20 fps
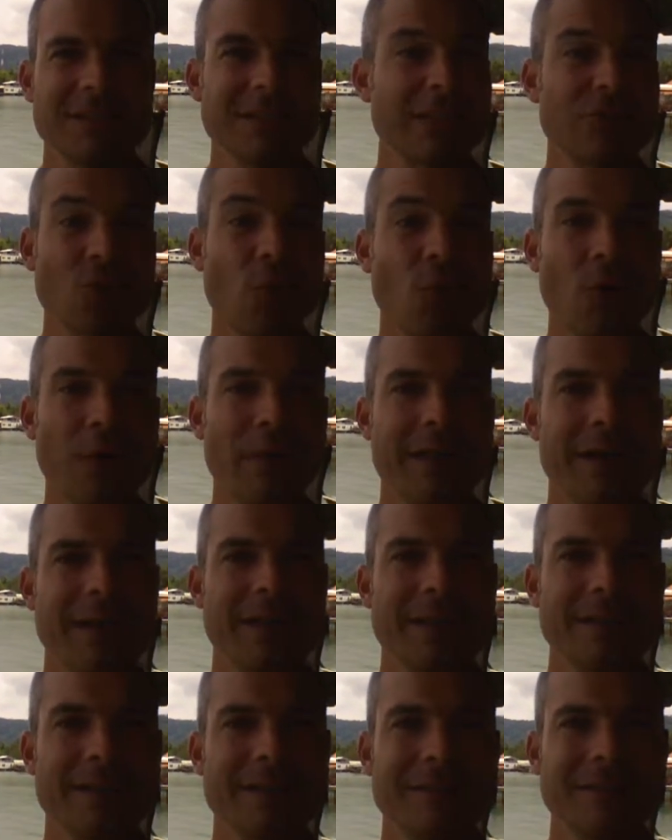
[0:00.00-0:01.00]
That's all that
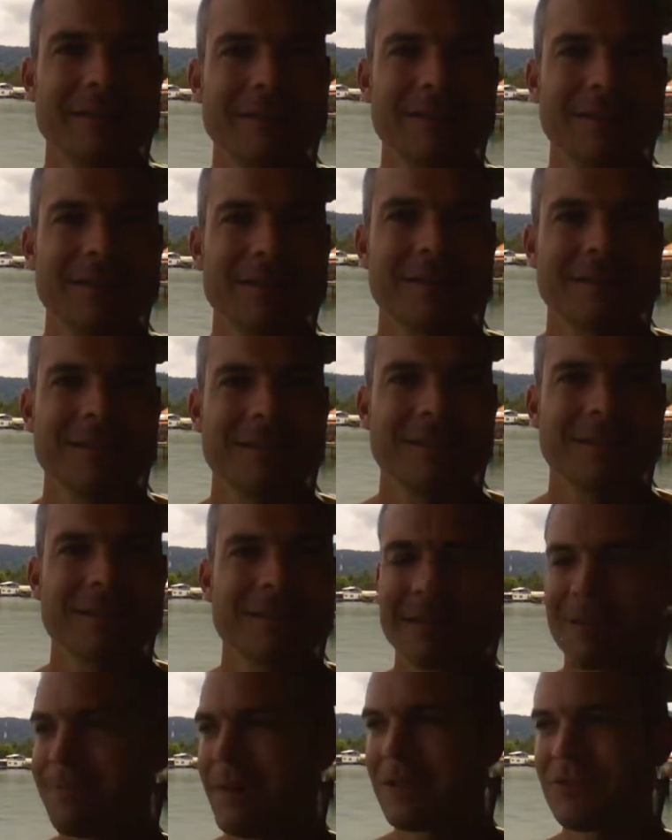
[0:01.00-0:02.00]
it is.
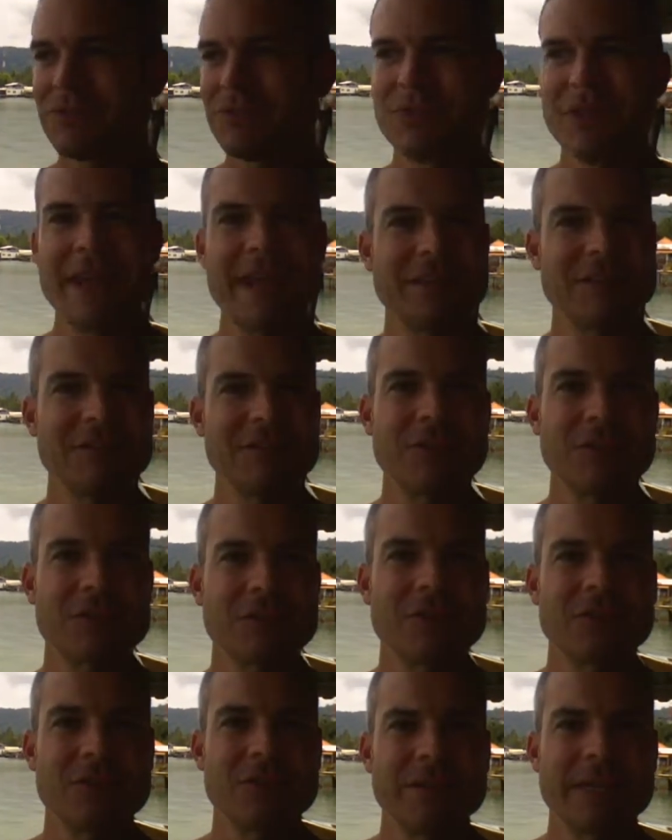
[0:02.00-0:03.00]
Like past few days, I
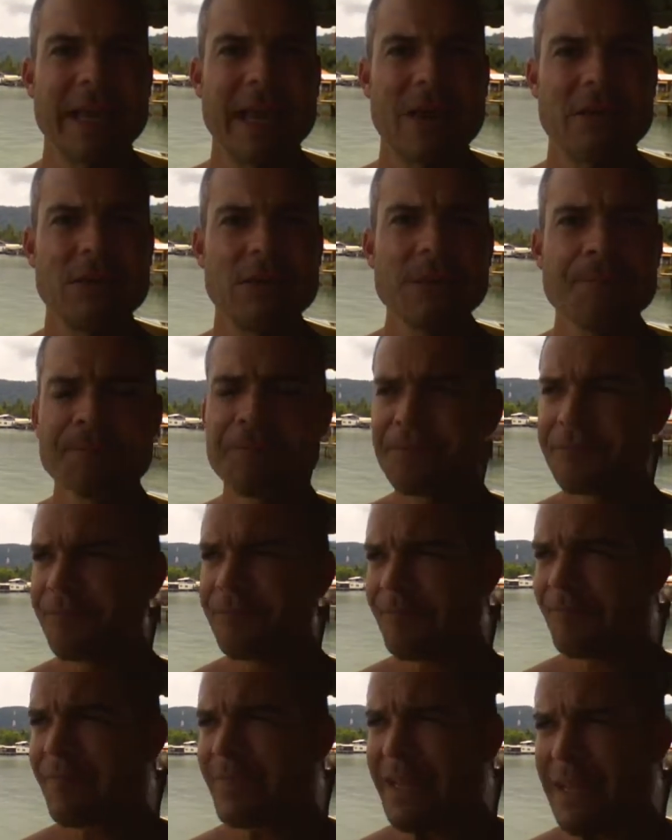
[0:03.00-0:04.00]
felt a little down.
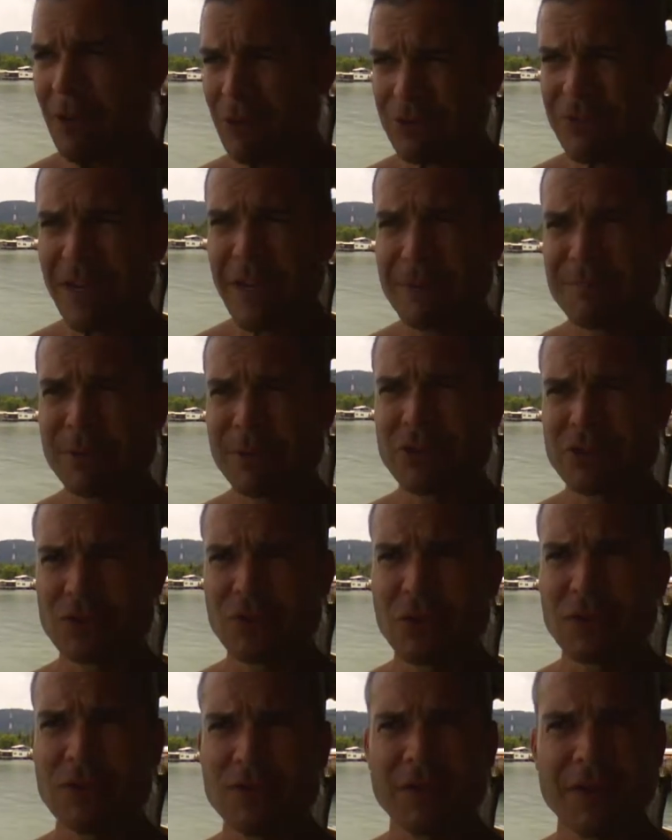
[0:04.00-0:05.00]
I was kind of pissed
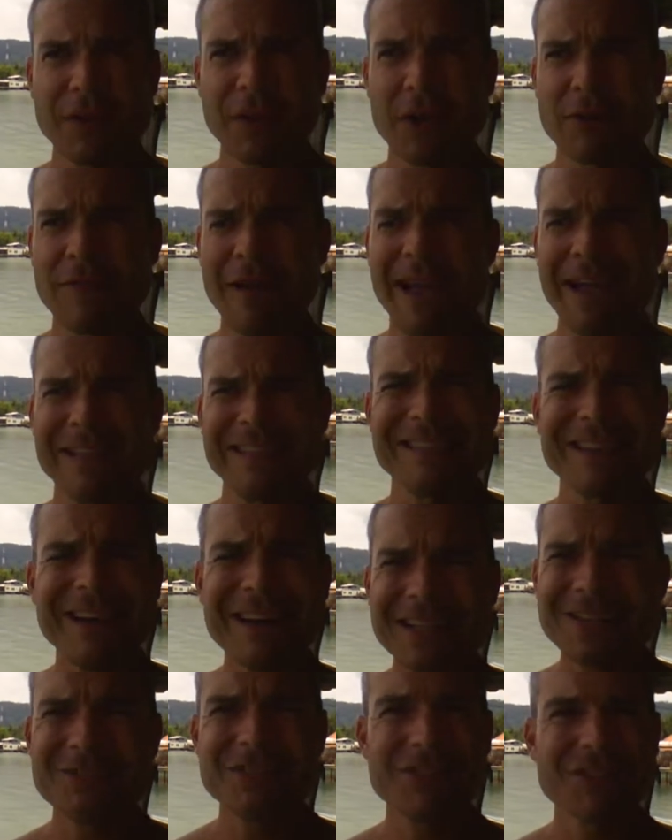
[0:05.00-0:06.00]
off. You know, I've had a
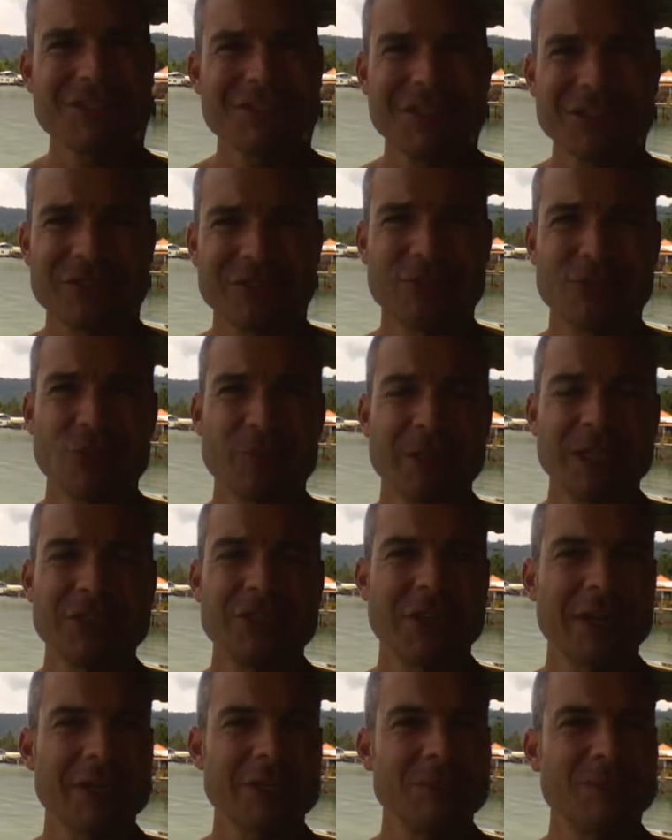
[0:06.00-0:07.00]
ton of success through so many
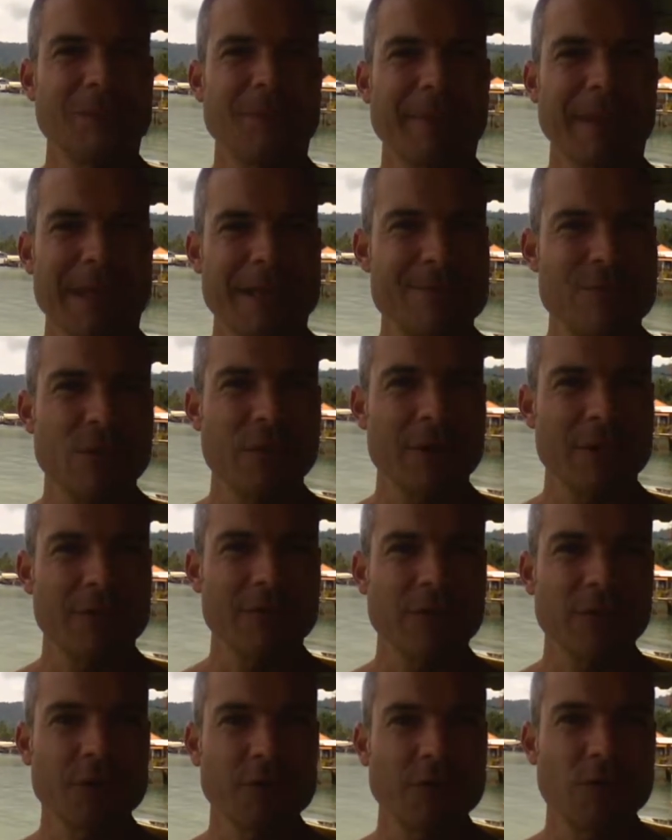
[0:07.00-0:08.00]
channels, but my ebook in
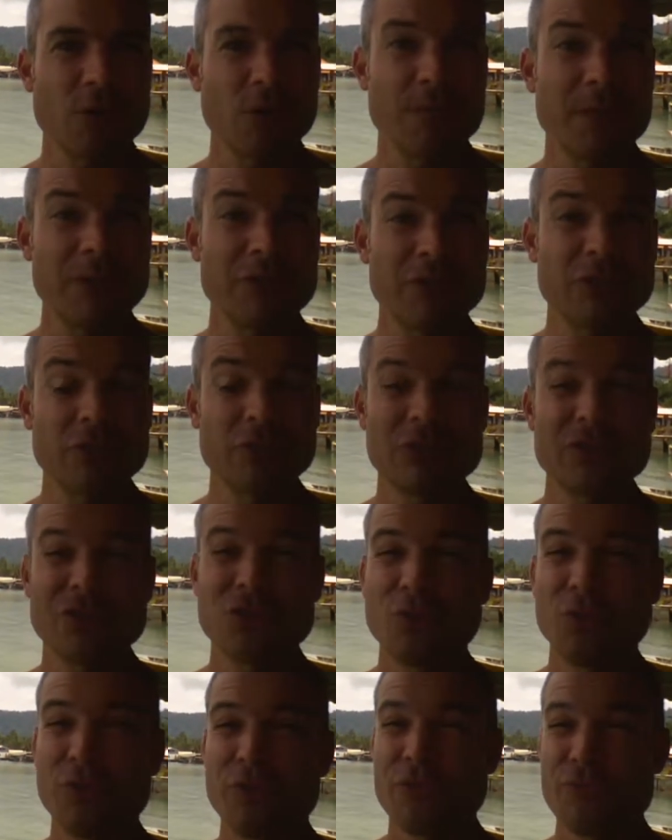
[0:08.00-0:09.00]
the first four months has only
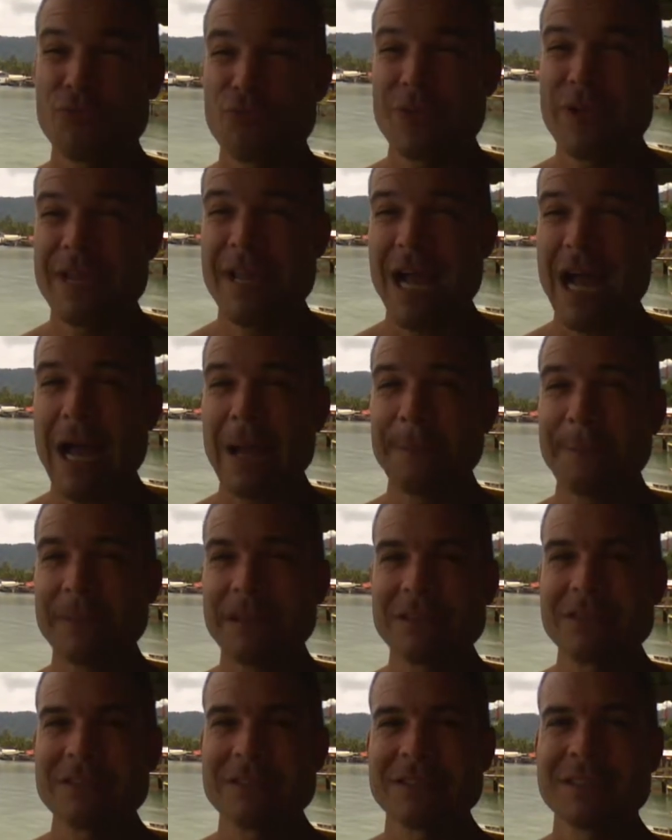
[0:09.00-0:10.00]
sold three
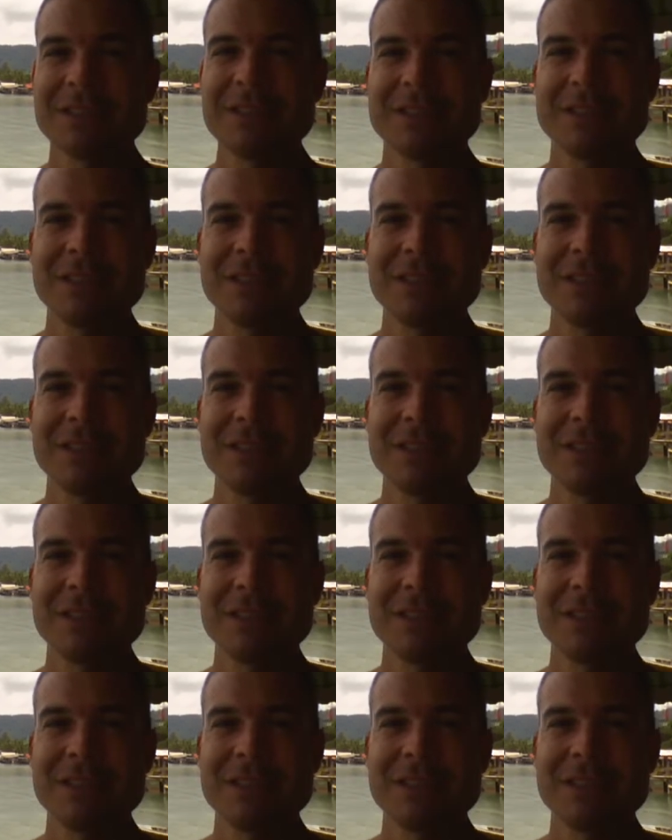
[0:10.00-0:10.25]
copies.